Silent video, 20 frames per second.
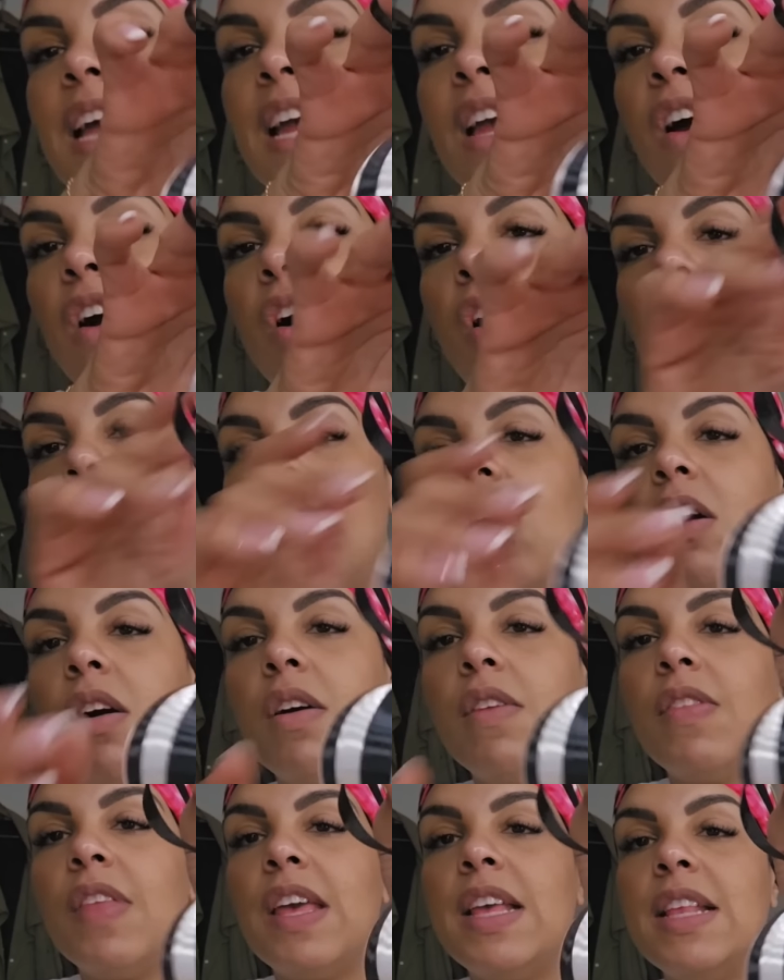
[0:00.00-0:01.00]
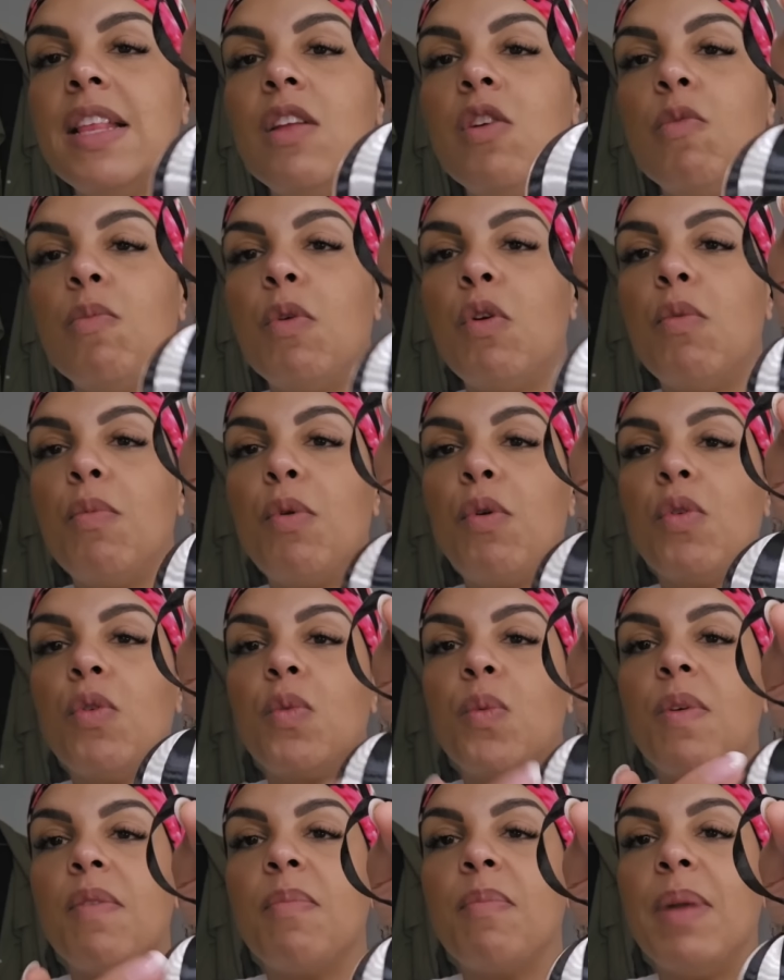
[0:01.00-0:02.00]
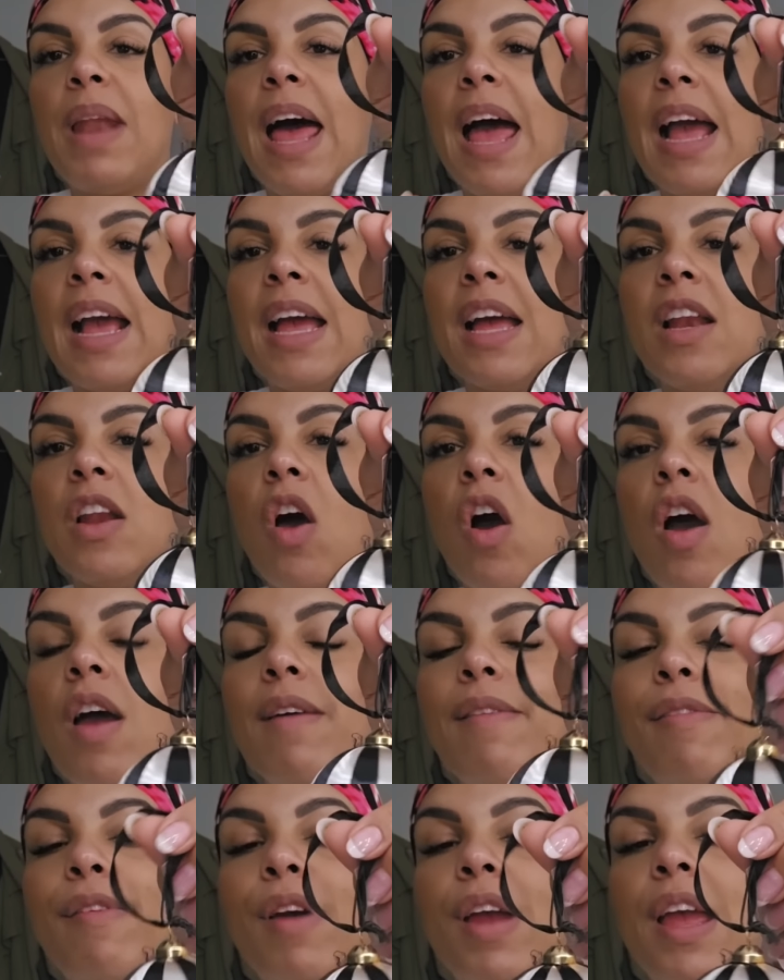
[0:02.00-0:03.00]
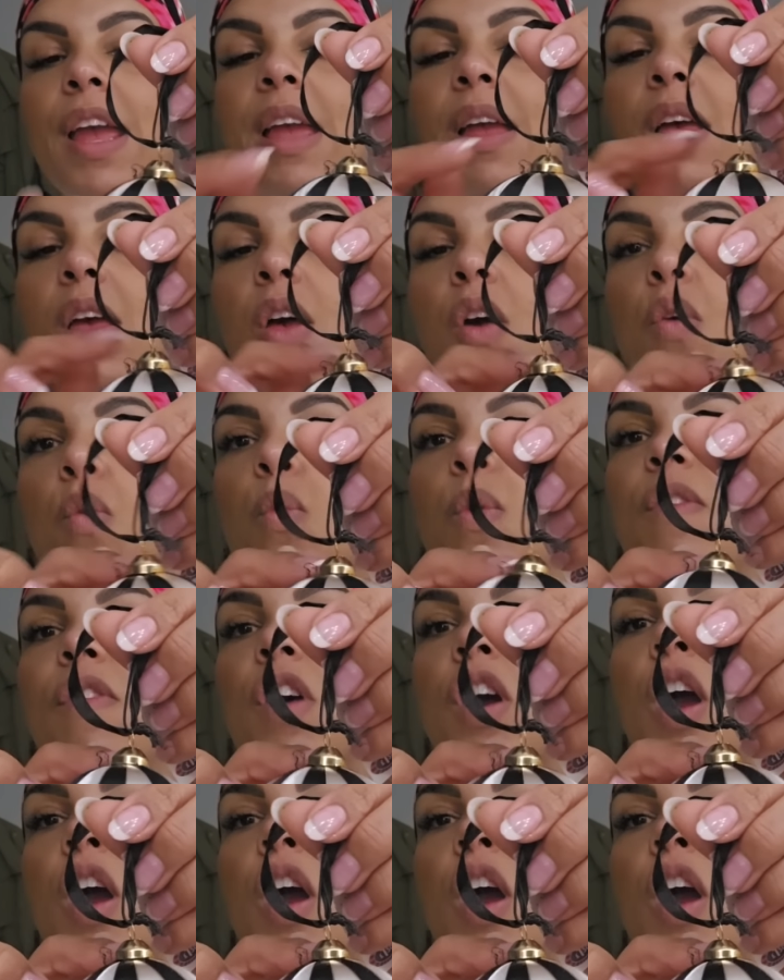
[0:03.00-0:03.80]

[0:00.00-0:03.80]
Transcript: they are these little baubles with black and ivory with a